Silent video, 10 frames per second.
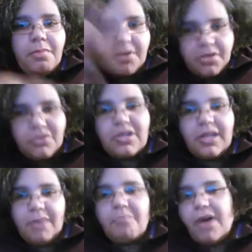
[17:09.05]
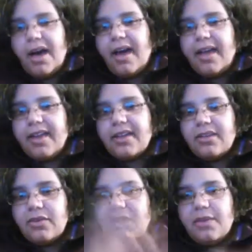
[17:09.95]
But you can get by.
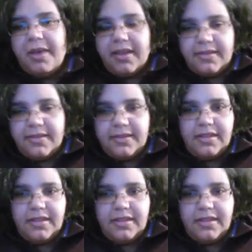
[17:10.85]
You can get by.